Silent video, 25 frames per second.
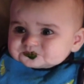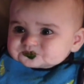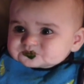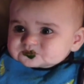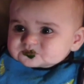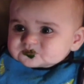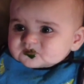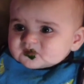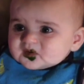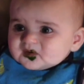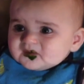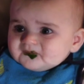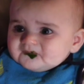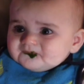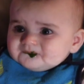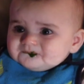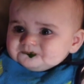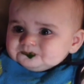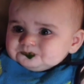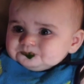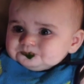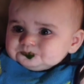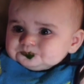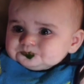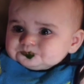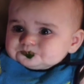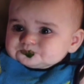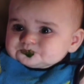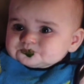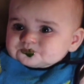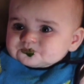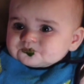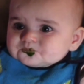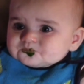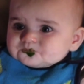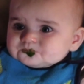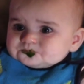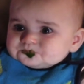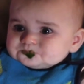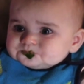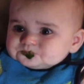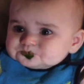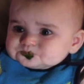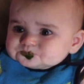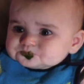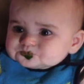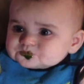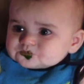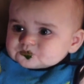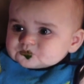We're happily married. We don't do
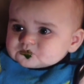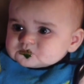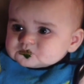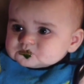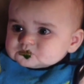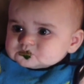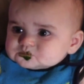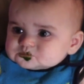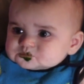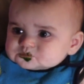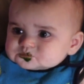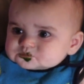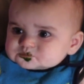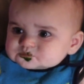Tinder.